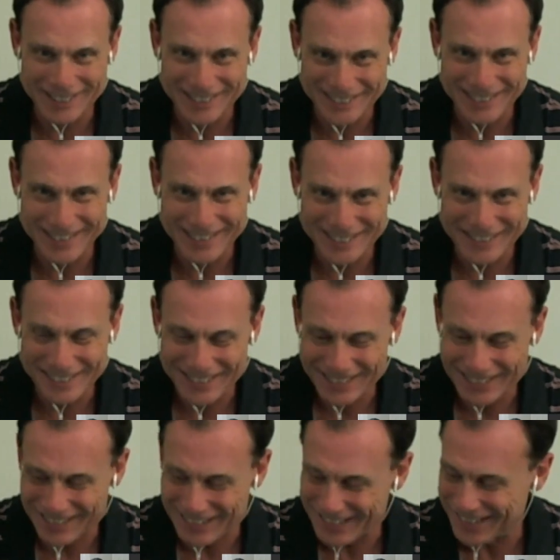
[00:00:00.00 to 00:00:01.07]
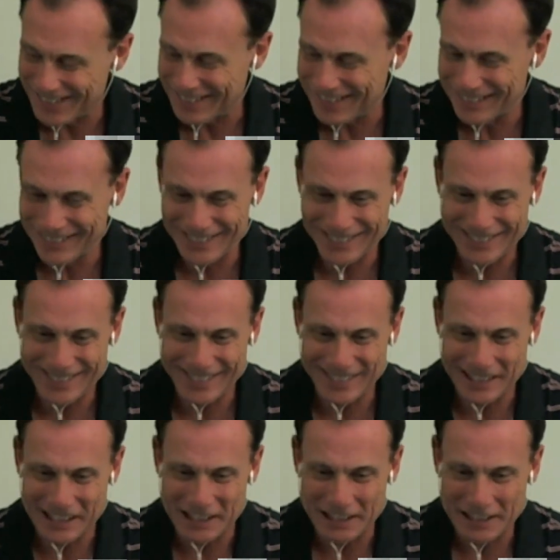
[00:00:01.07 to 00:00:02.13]
Uh, yeah. Um,
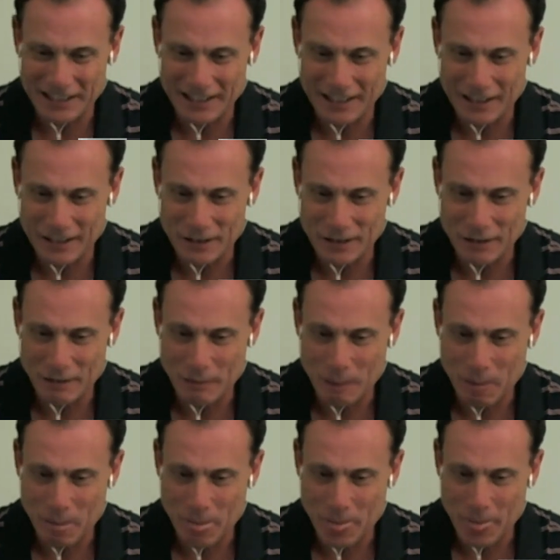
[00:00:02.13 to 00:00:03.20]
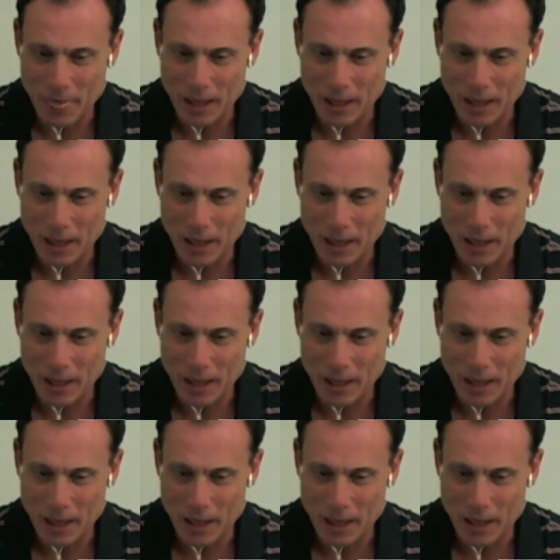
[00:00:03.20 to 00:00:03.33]
so, couple things here.